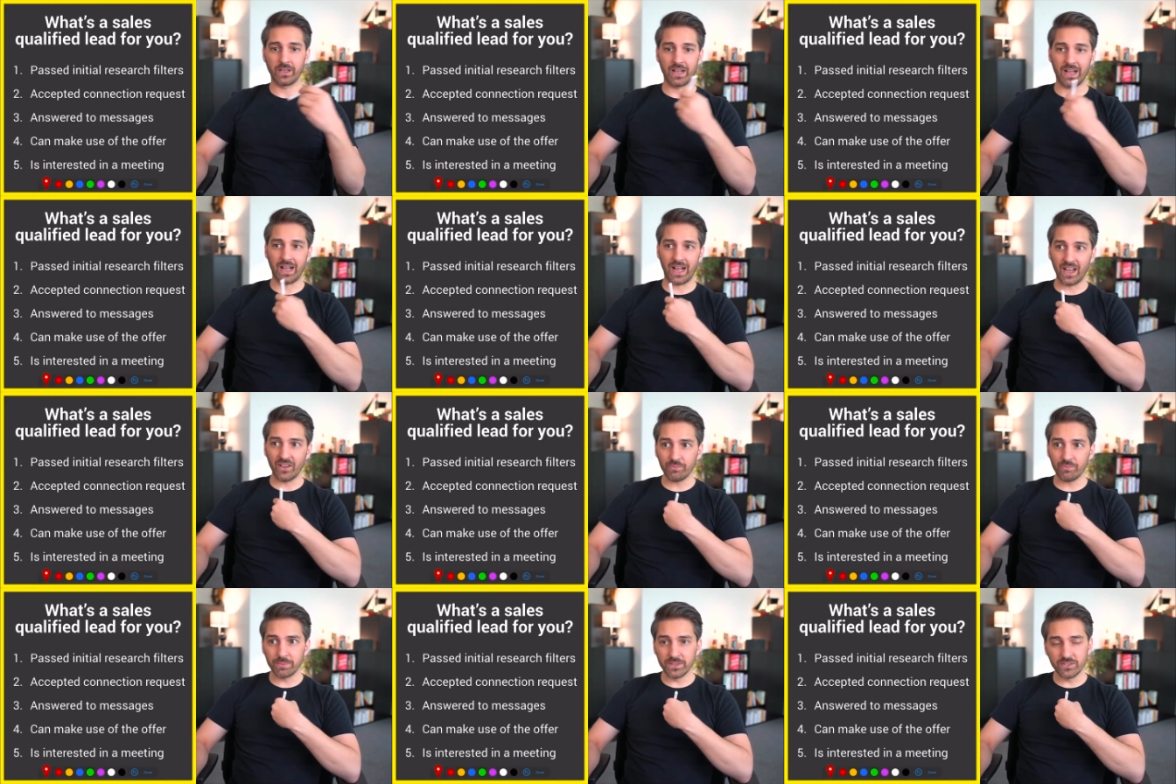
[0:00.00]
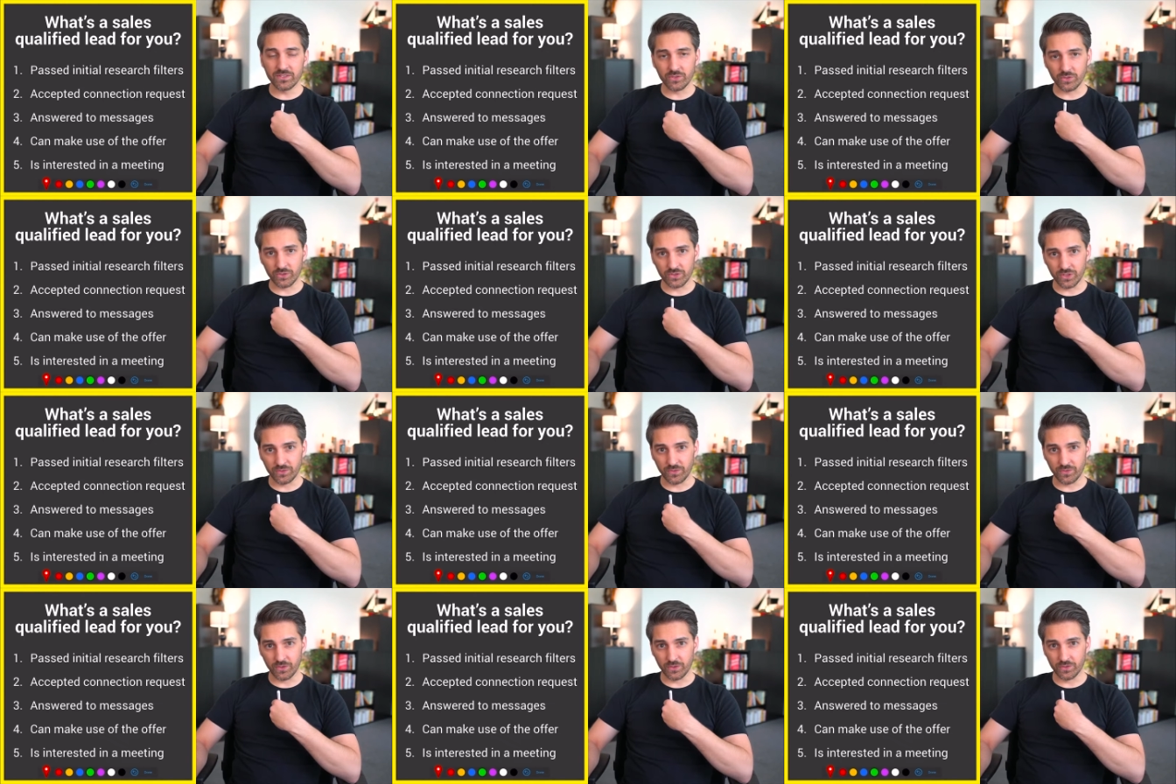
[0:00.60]
I've been
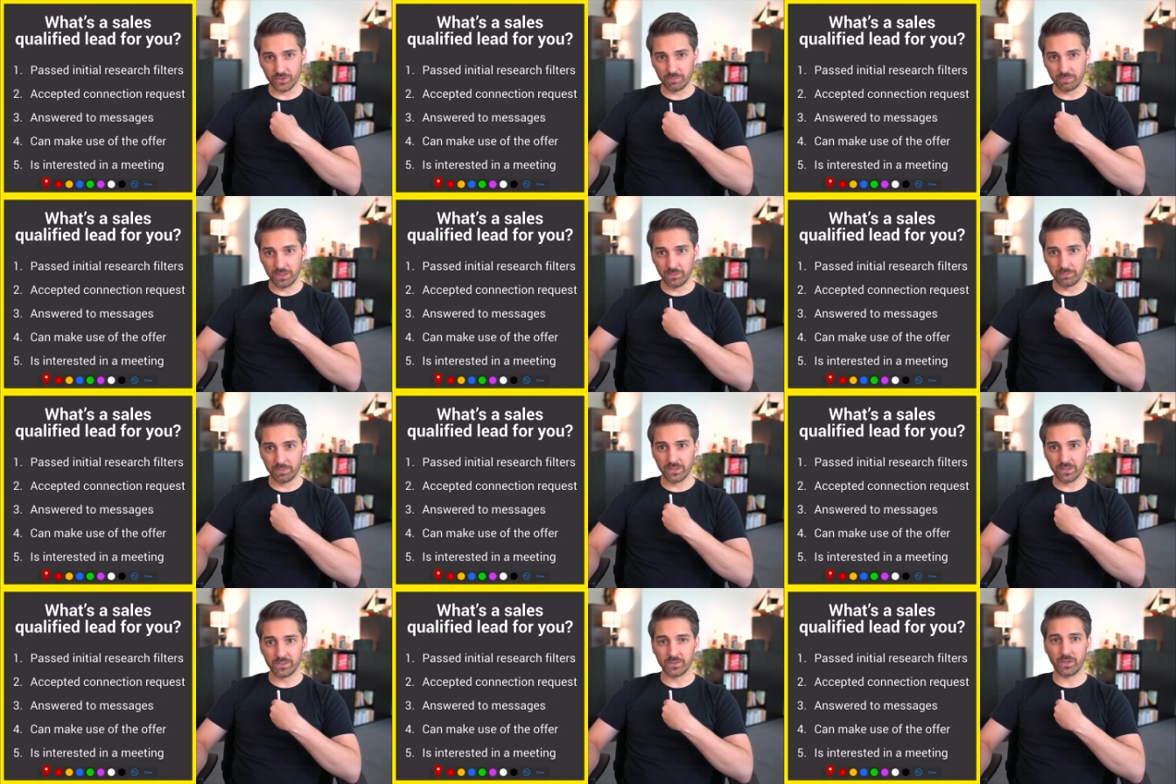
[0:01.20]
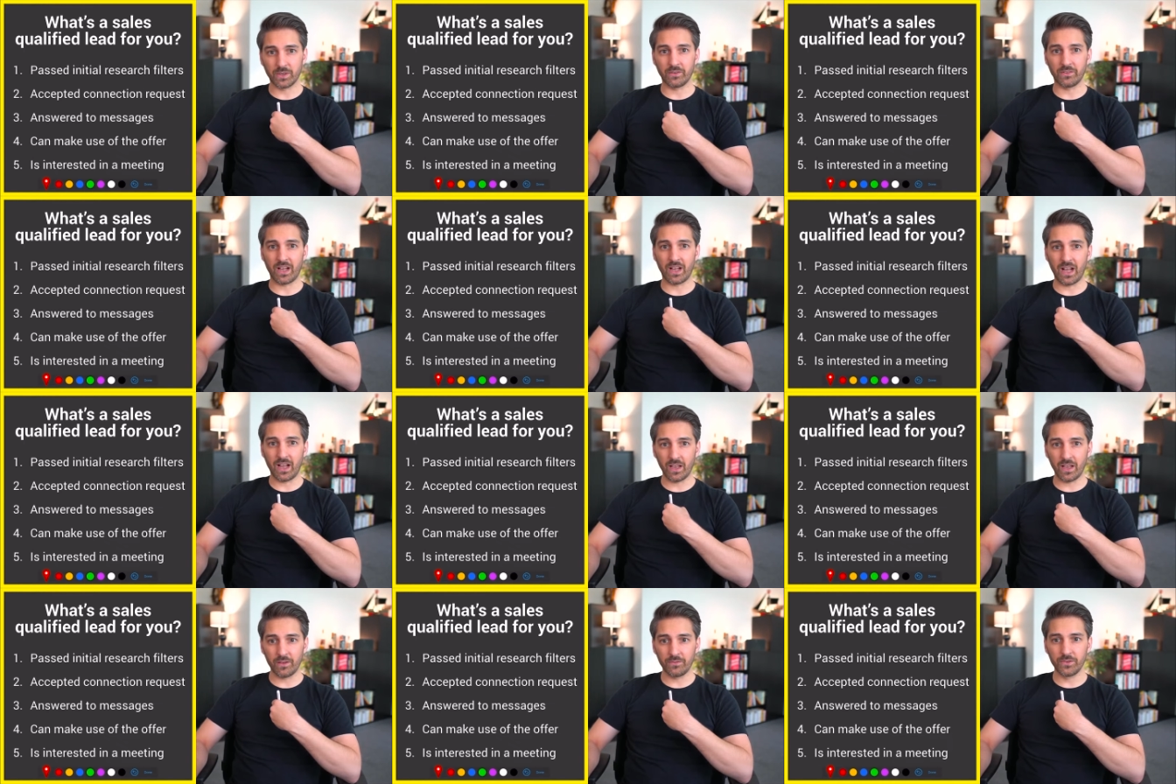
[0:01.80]
searching for those people, so
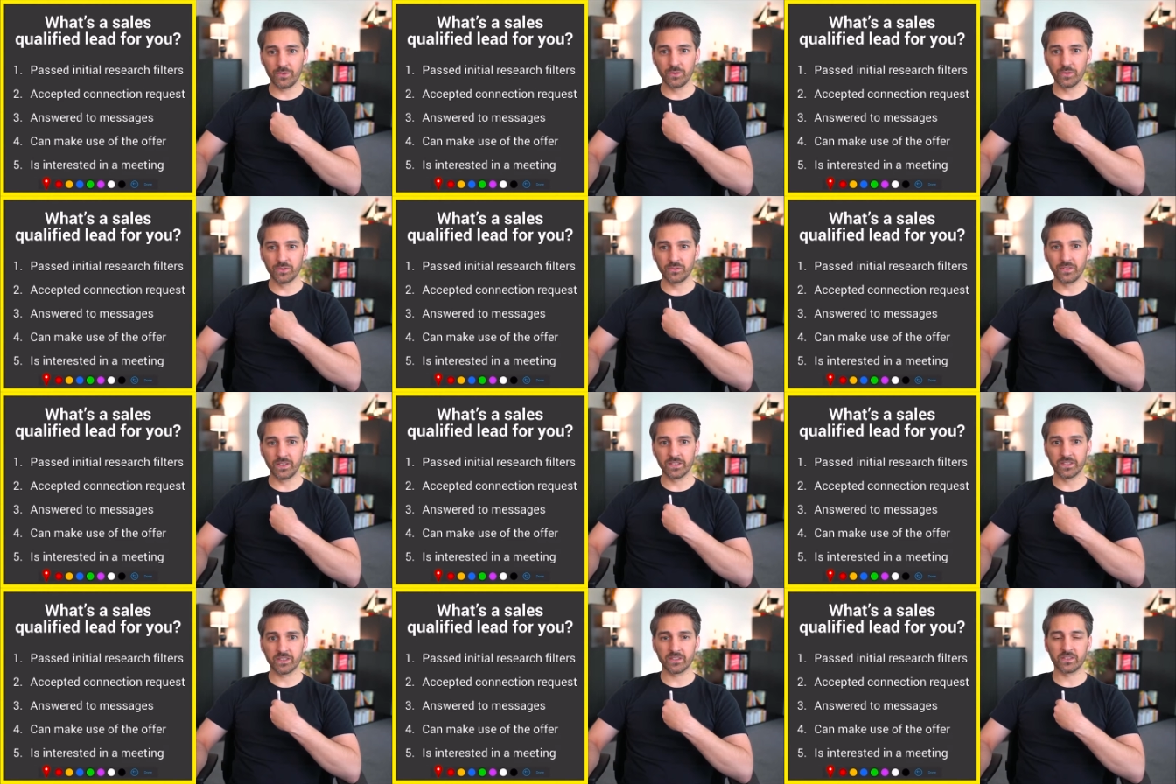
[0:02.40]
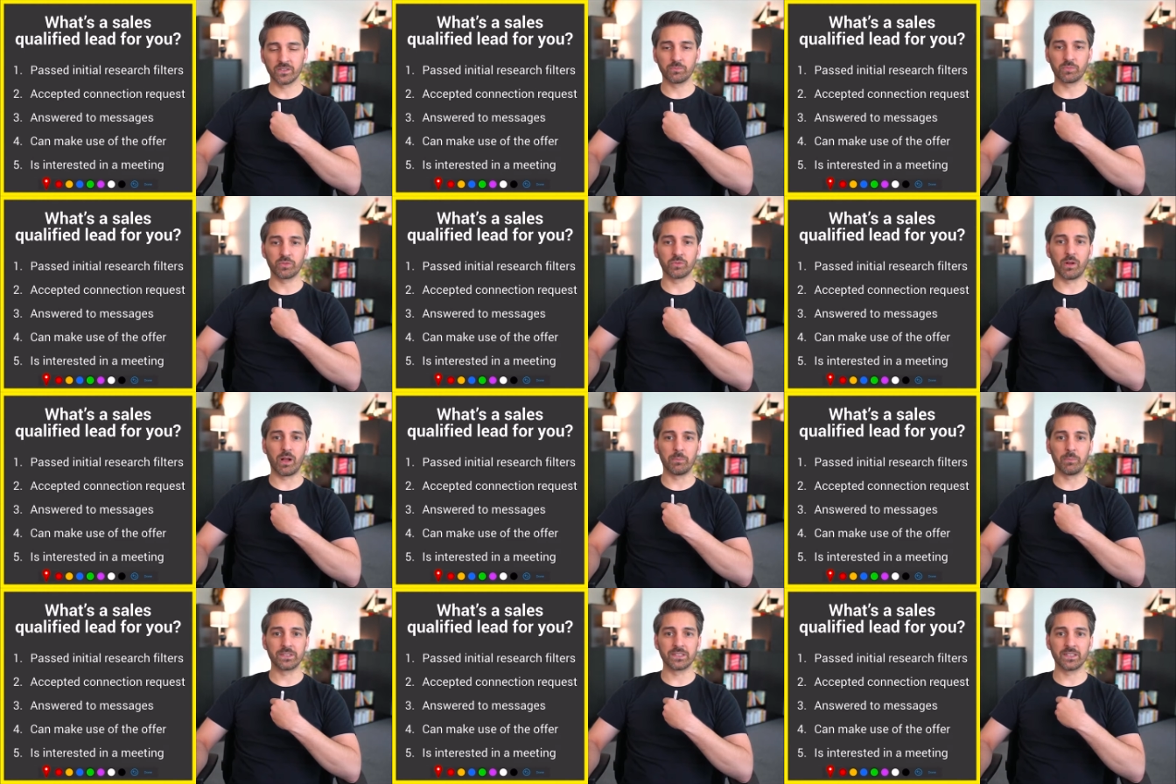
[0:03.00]
I have used filters and
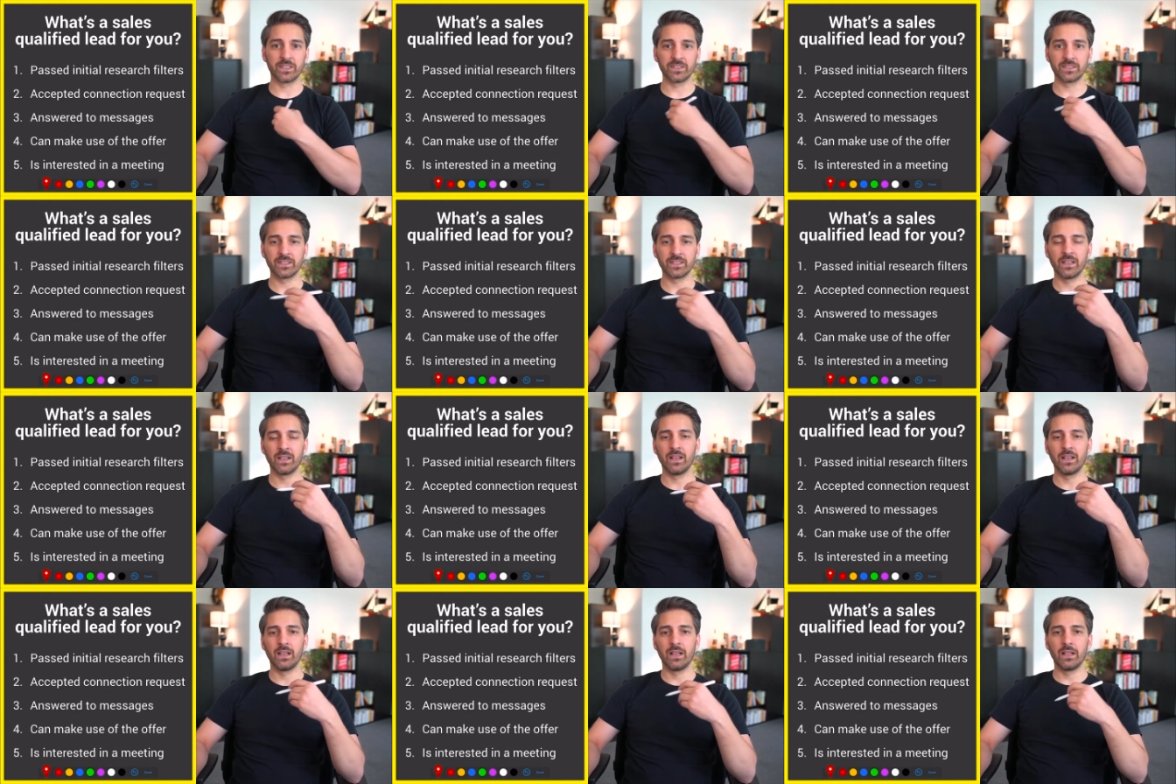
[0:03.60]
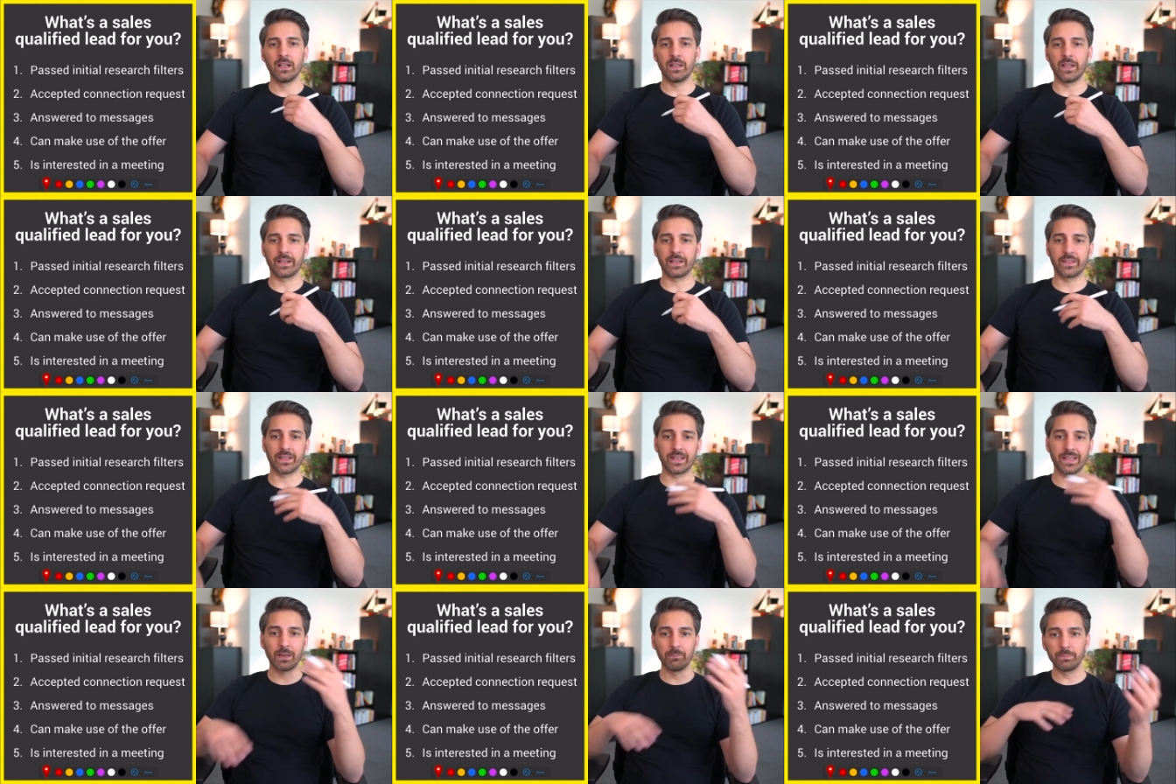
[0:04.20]
parameters like
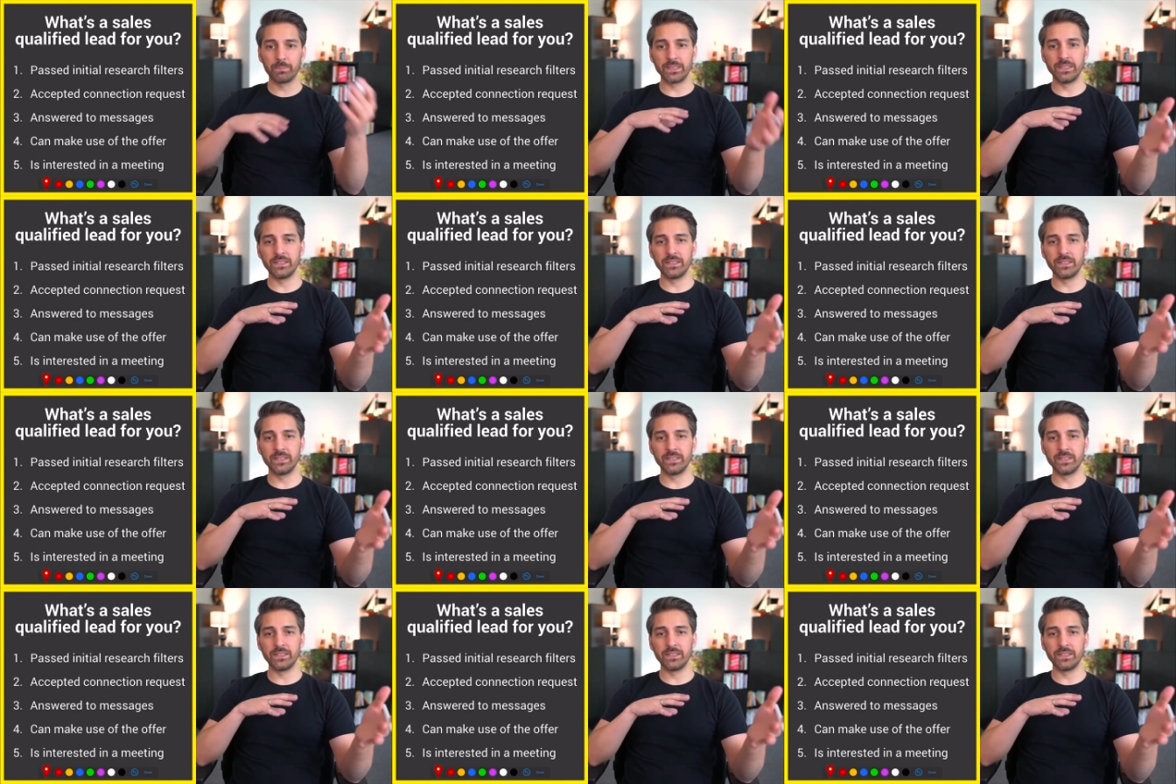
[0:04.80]
the company